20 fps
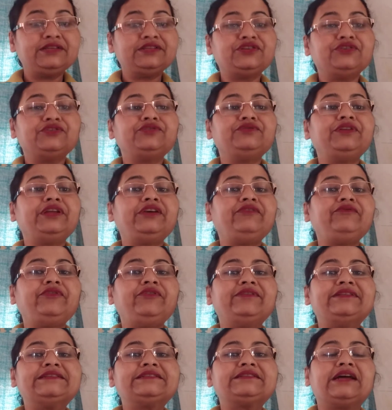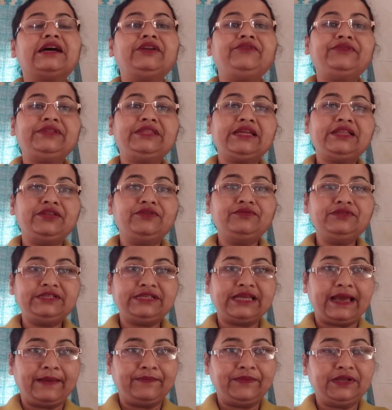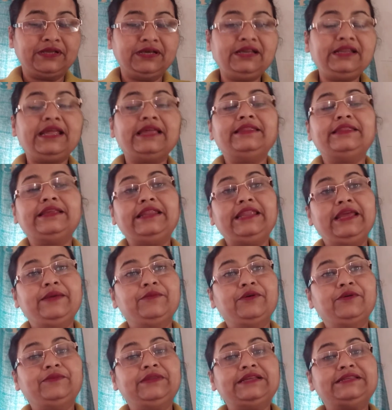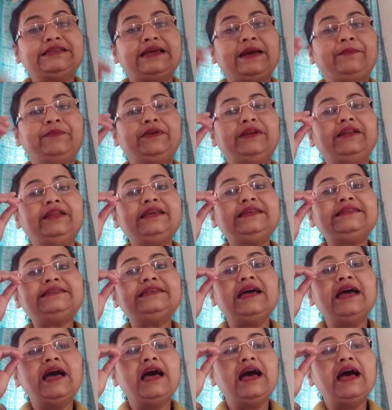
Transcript: So today we will start with a new chapter and the name of the chapter is